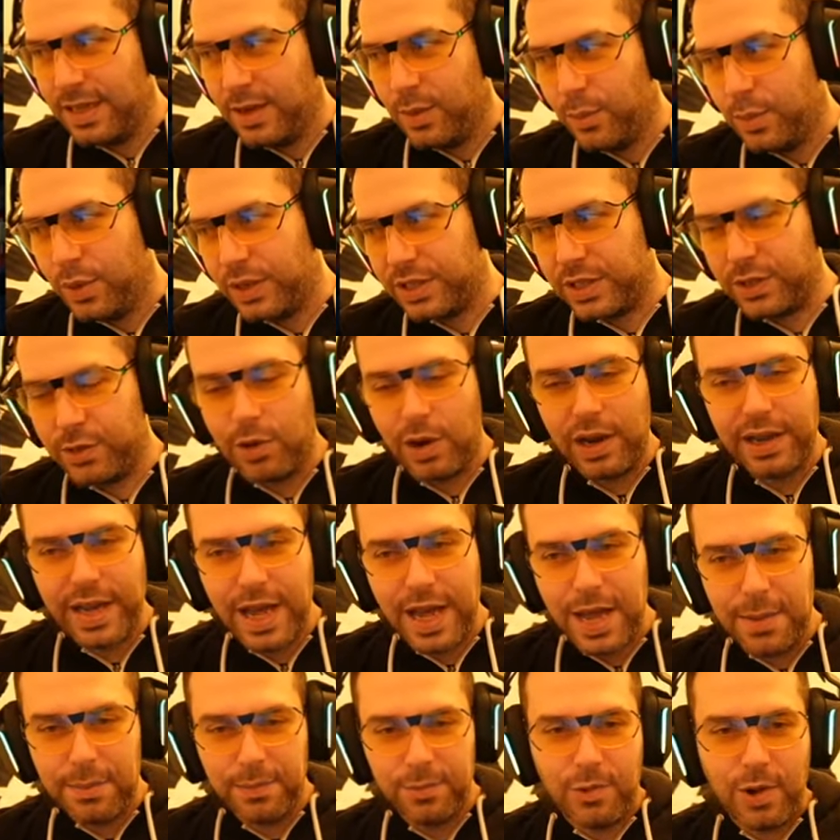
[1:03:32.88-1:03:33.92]
But here I
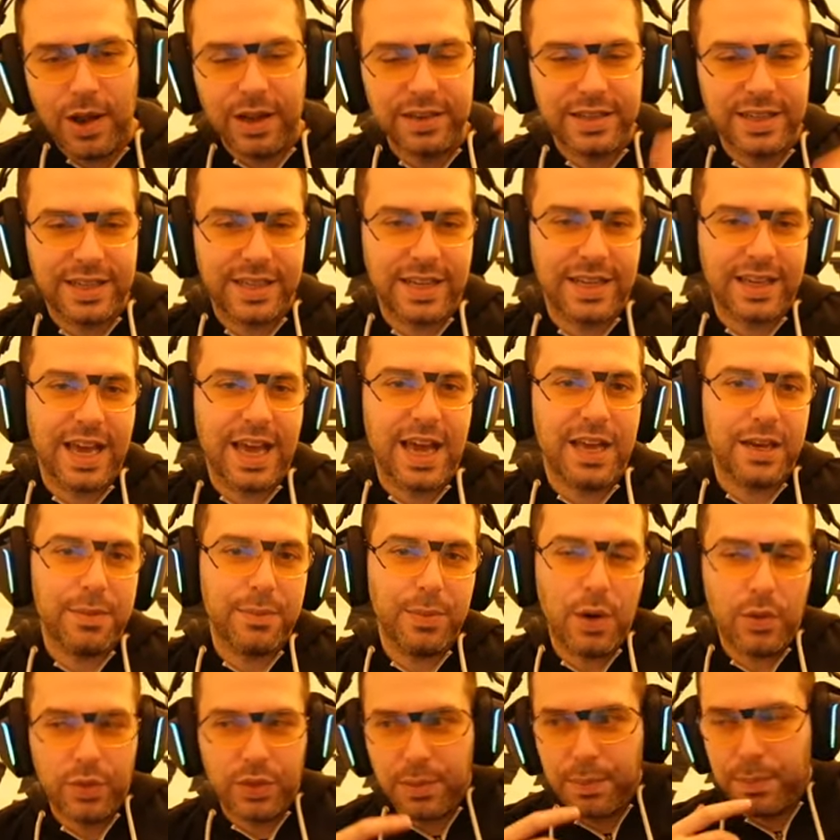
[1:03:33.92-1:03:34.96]
am, ranting again
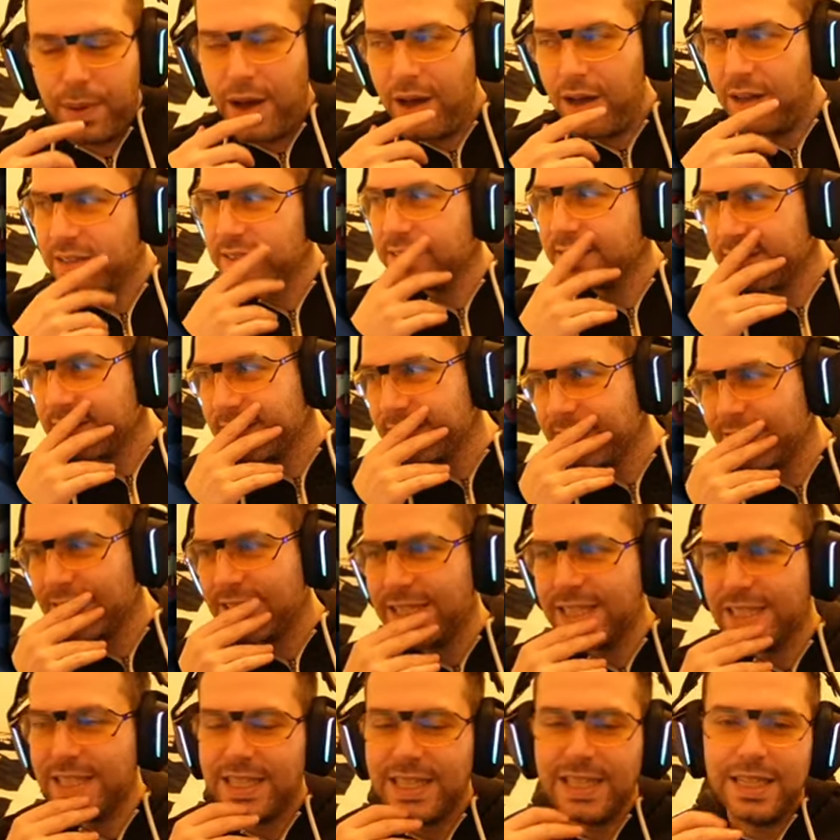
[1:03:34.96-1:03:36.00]
about the past.
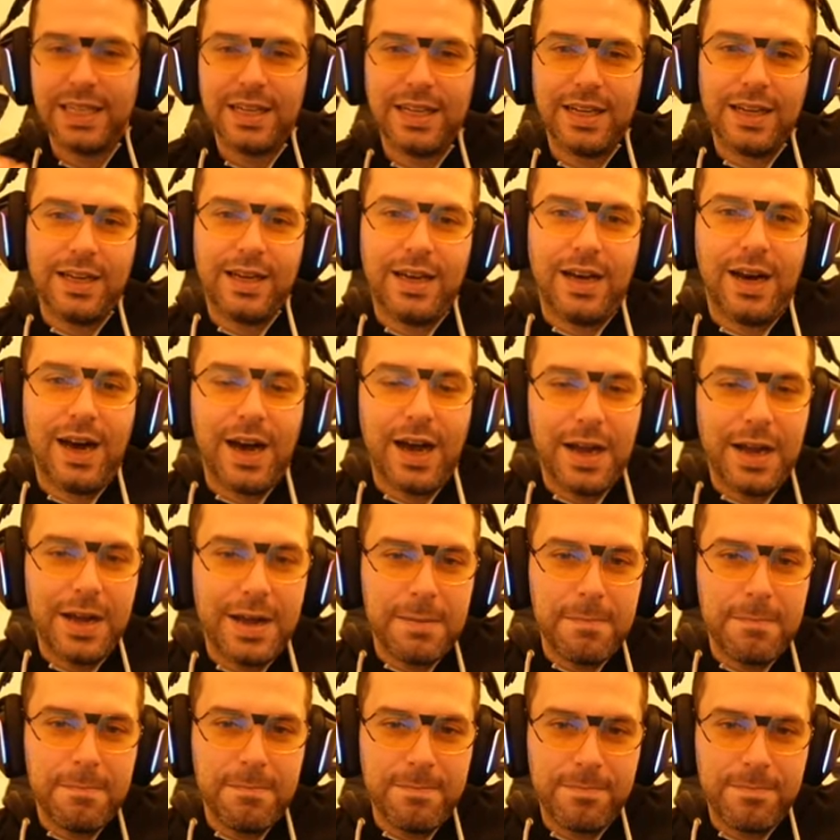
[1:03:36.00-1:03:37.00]
I